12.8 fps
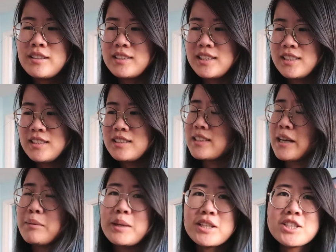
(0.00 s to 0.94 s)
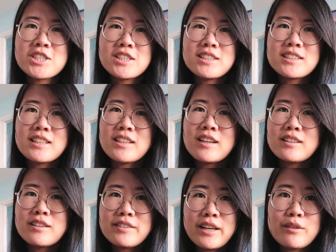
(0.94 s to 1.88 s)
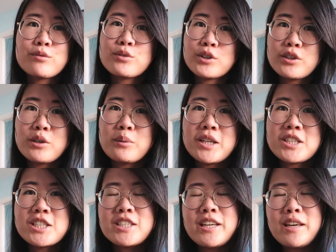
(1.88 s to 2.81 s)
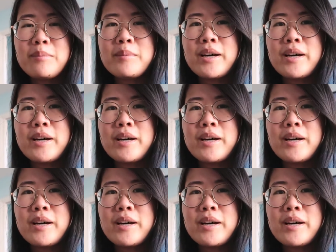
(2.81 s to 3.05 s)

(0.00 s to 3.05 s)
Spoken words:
the dimensions and all of that for your washi tape,